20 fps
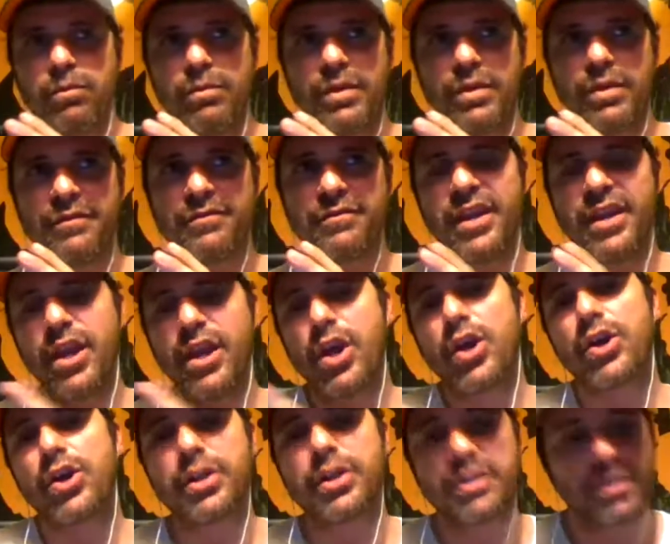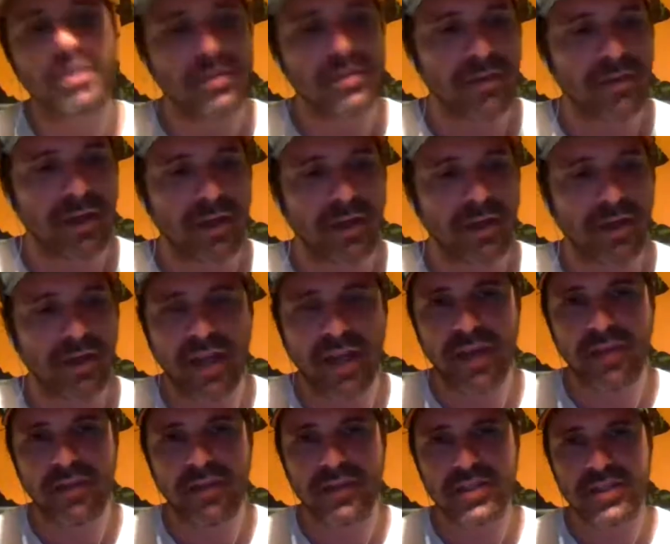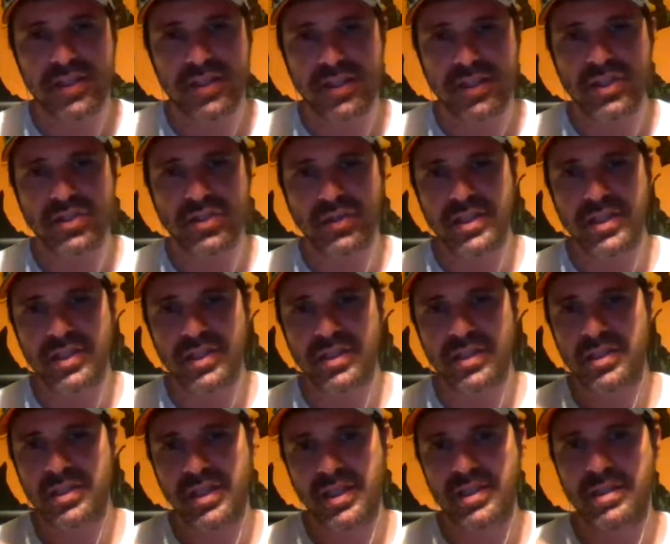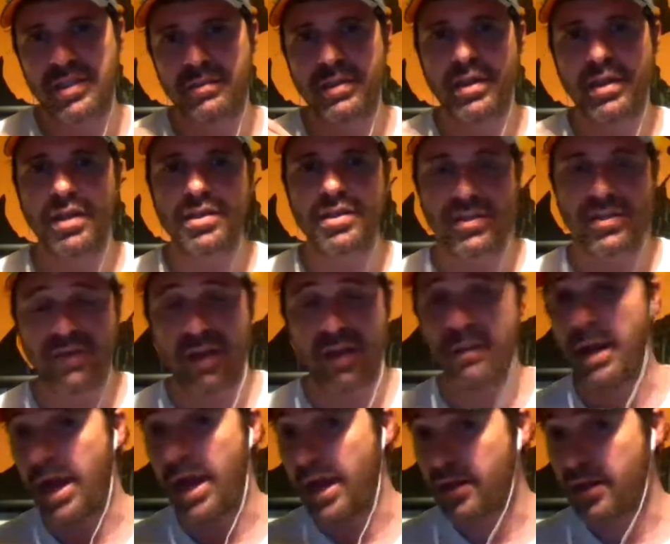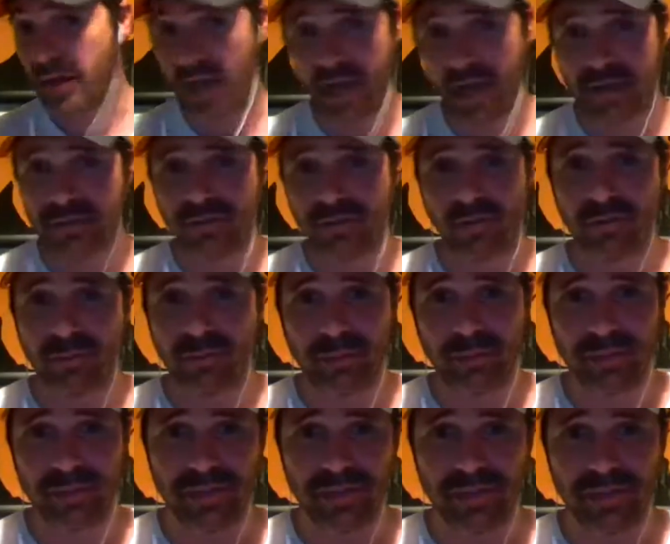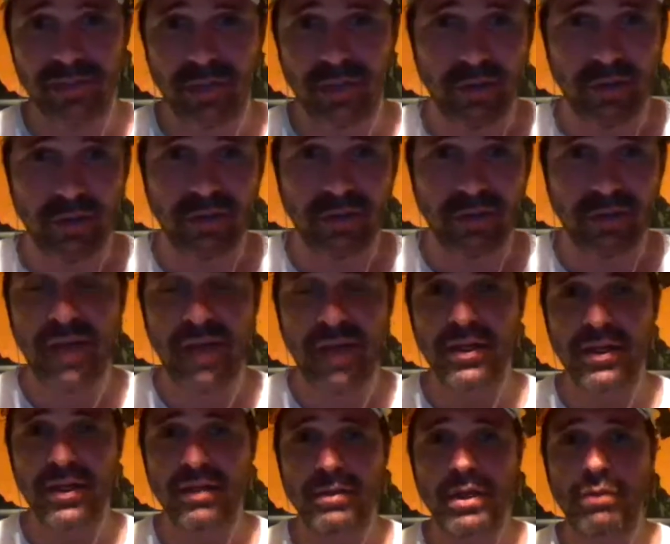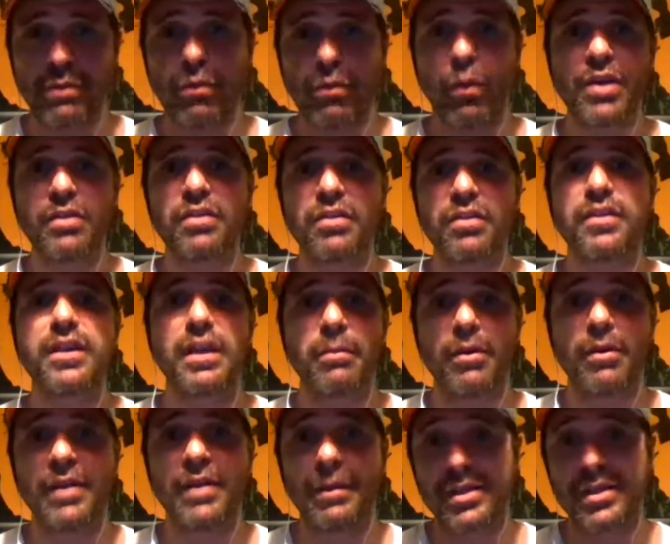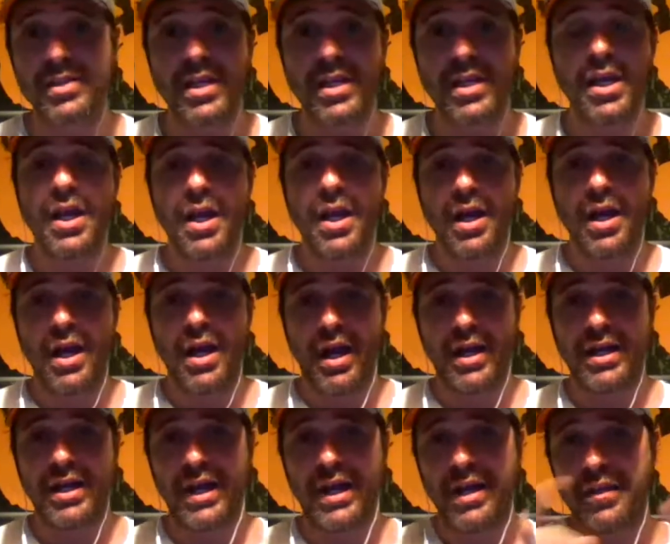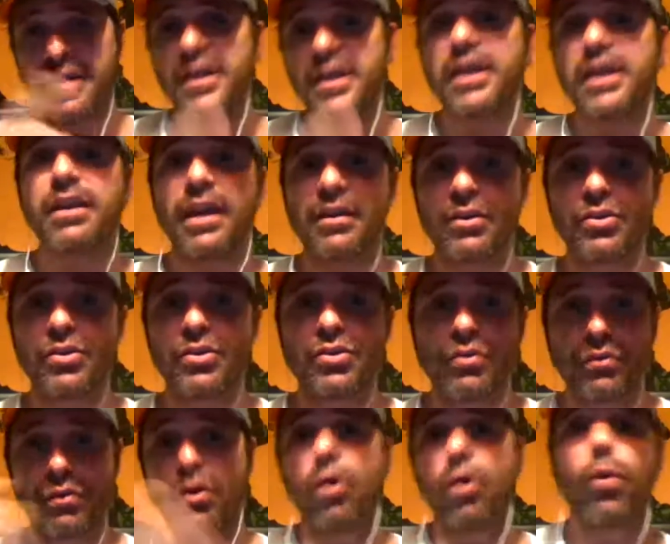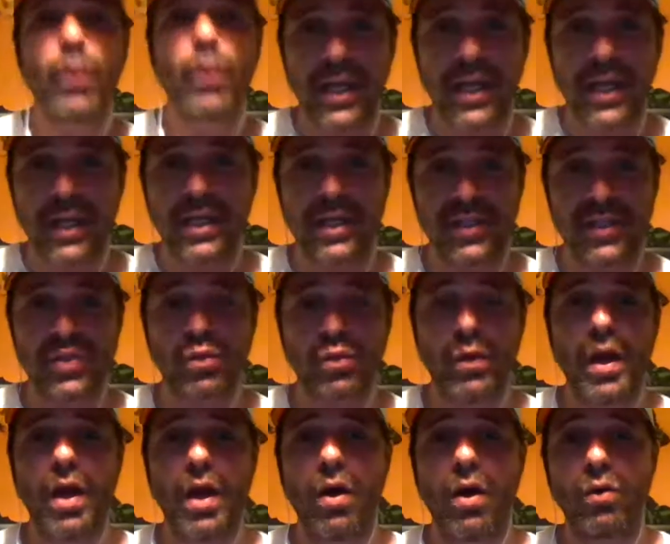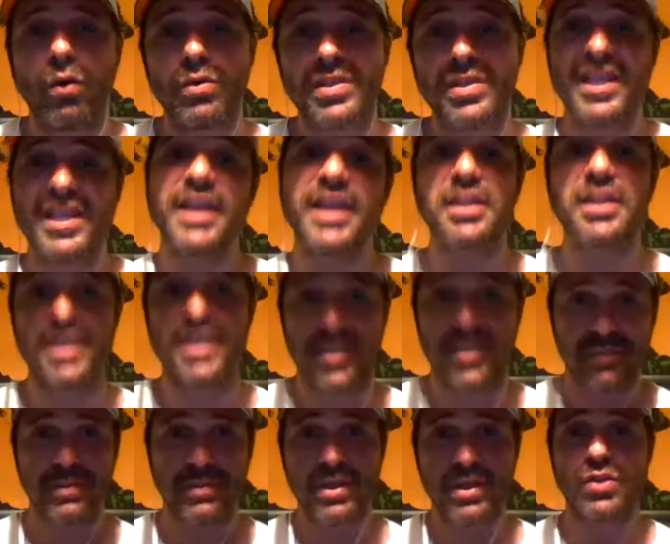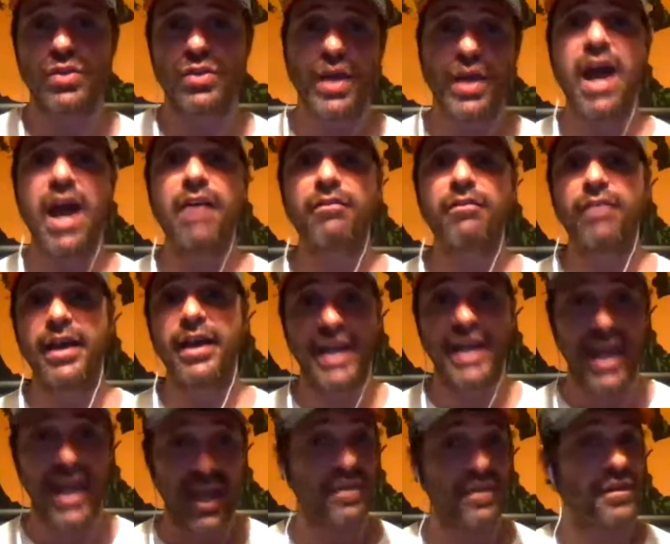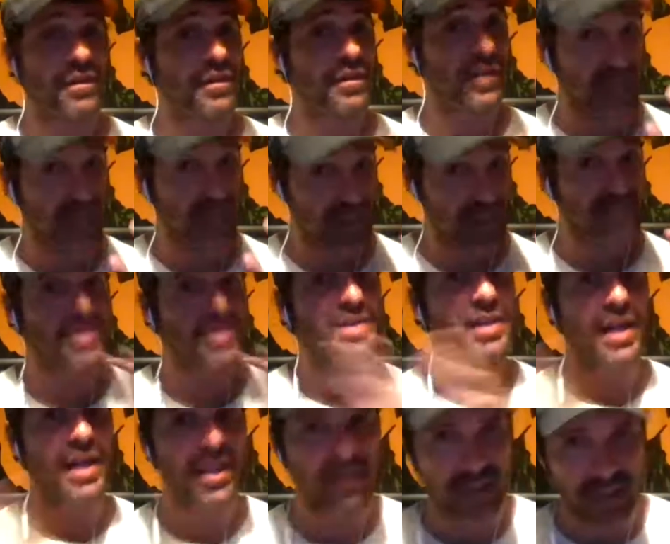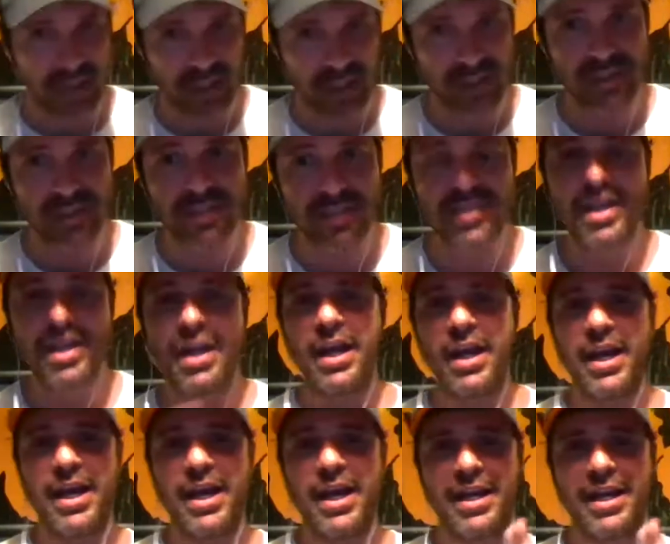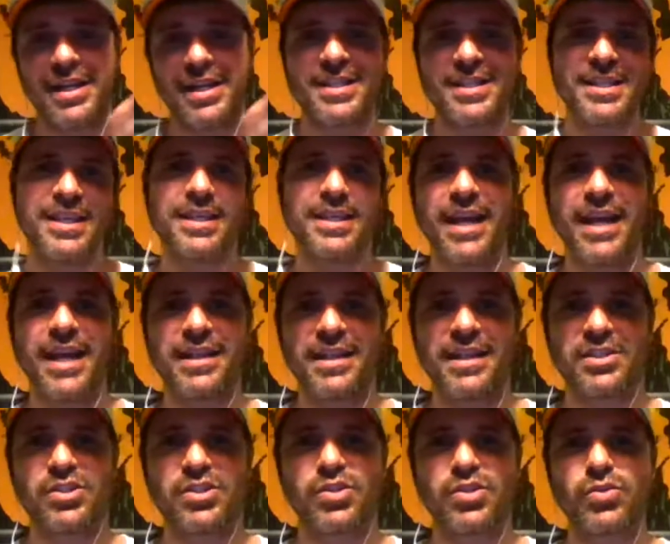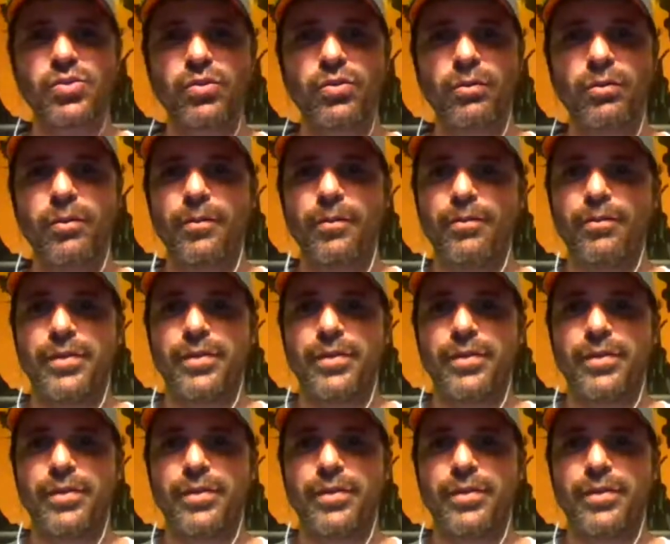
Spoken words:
if they hurt atheist interest, in the sense that, because it's I don't personally agree with that, but I mean, what do you think about that? Because, and I think I could throw in as well Satanists, because we have like atheist Satanists, and I see that as two